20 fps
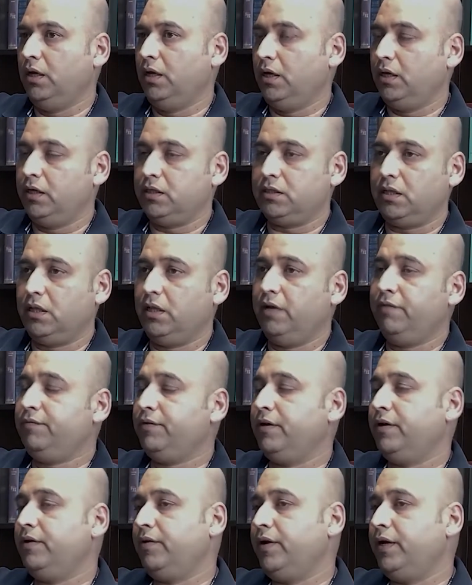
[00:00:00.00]
his
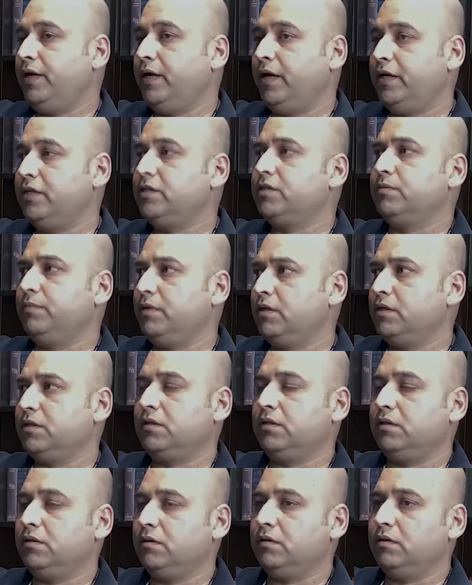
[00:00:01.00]
left and right hands
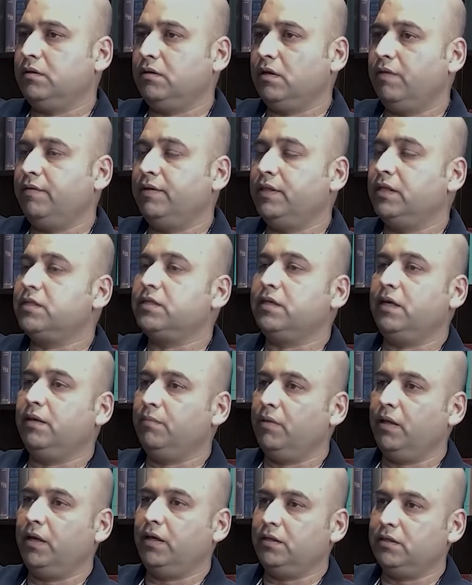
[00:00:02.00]
is having the same
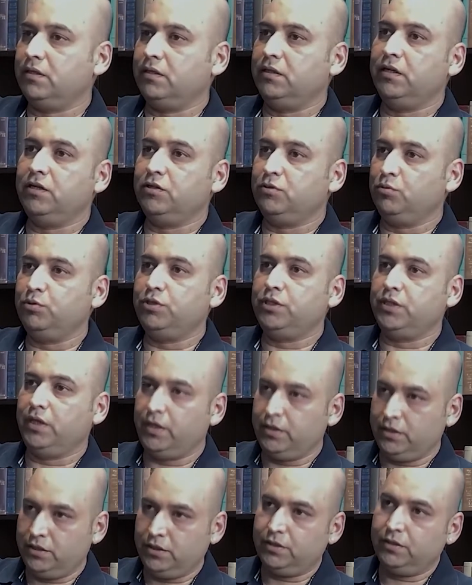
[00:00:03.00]
lines. There's no
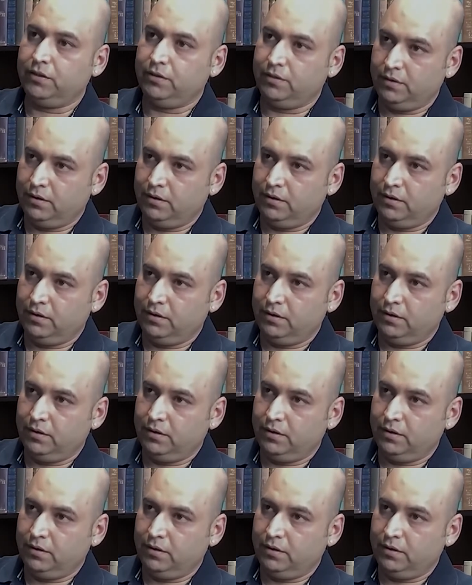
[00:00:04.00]
change.